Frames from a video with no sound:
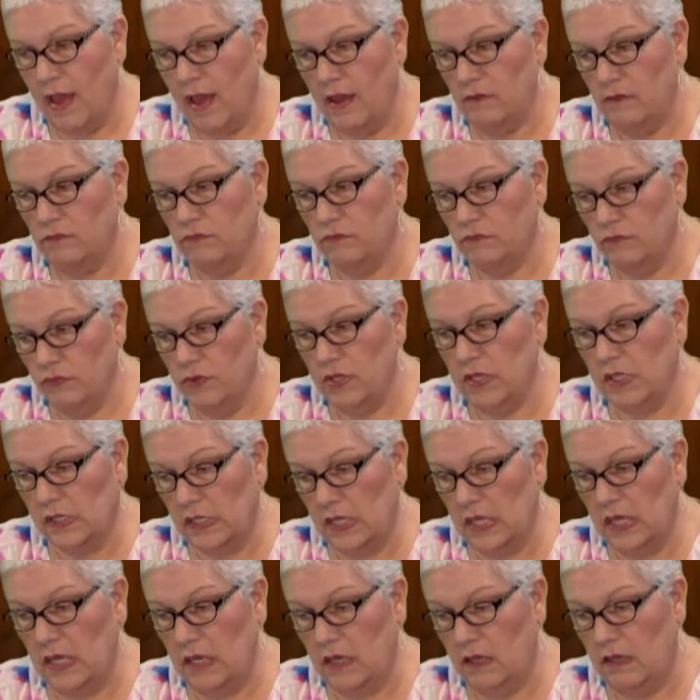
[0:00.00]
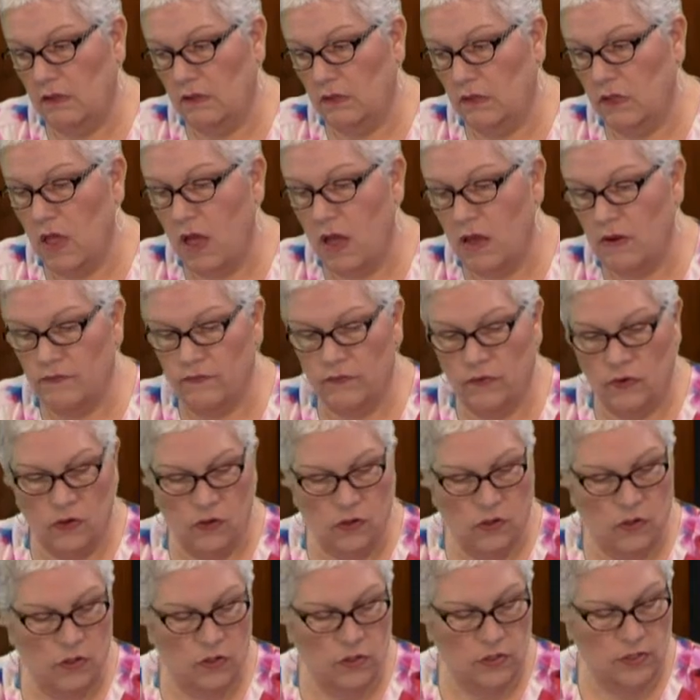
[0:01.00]
really love
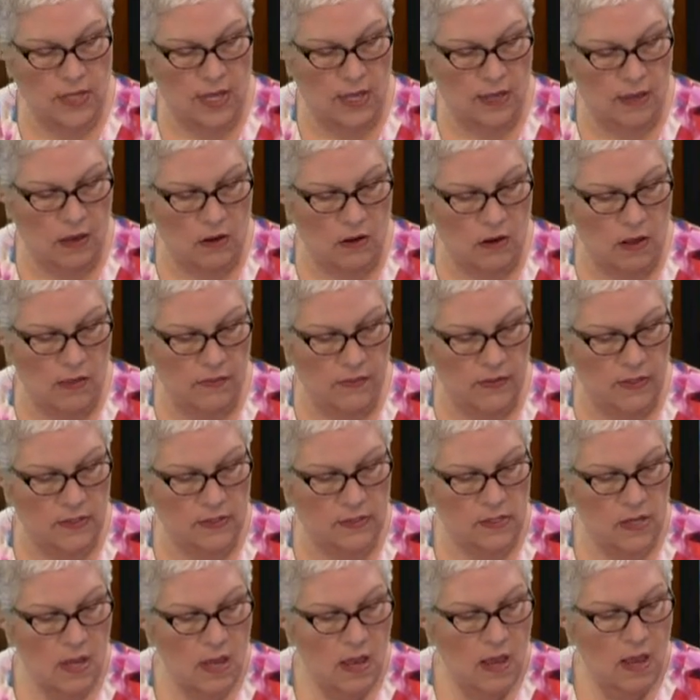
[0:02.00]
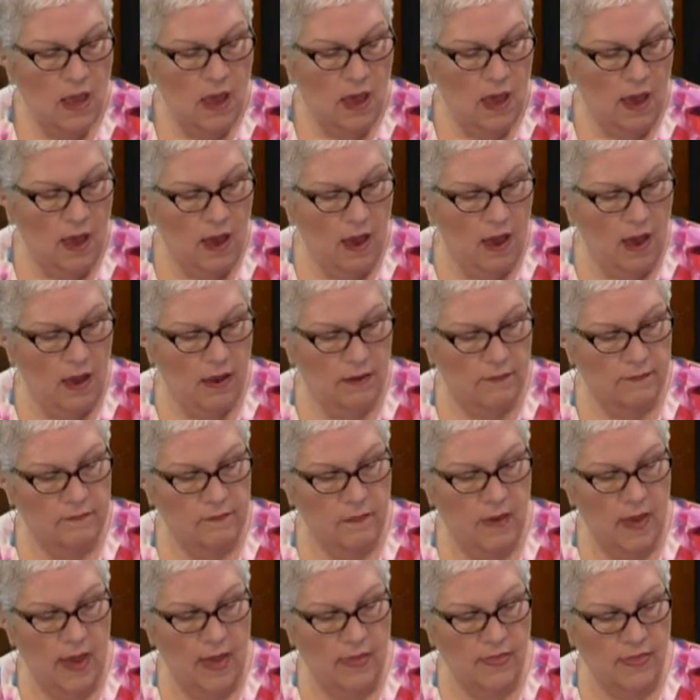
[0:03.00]
her take on all this. And
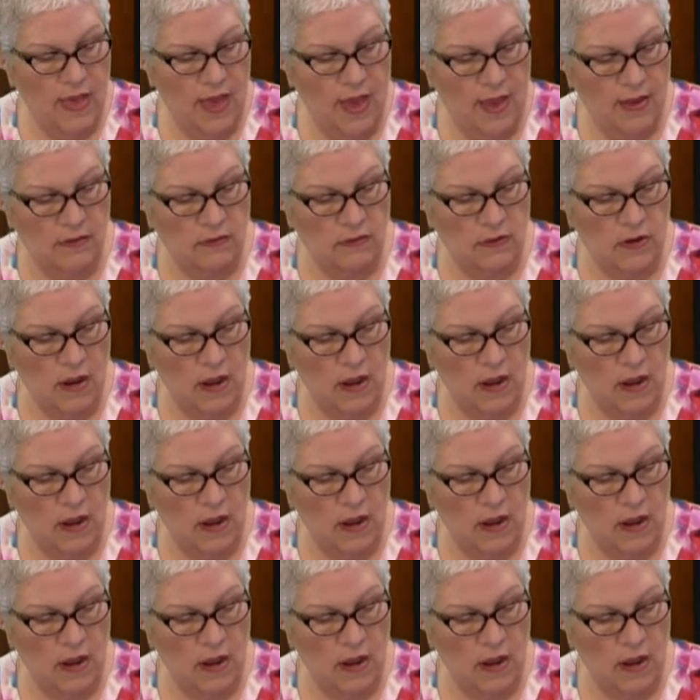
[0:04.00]
then